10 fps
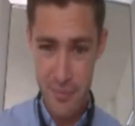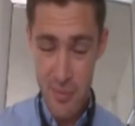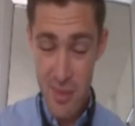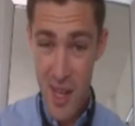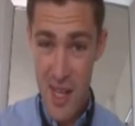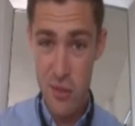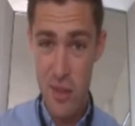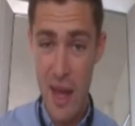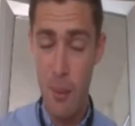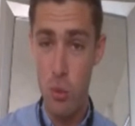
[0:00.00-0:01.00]
is that
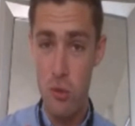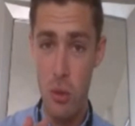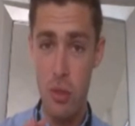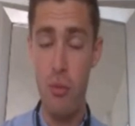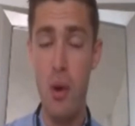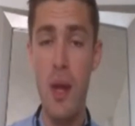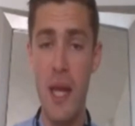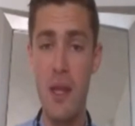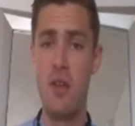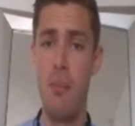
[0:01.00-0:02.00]
I'm also throwing in
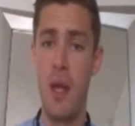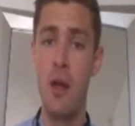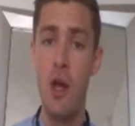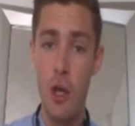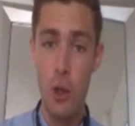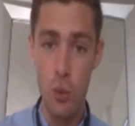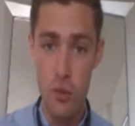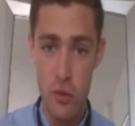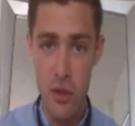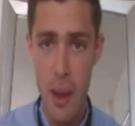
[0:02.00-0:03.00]
something called
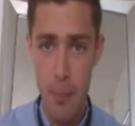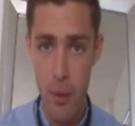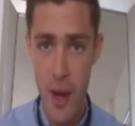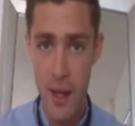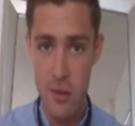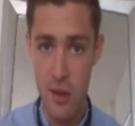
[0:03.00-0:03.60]
Sniper X.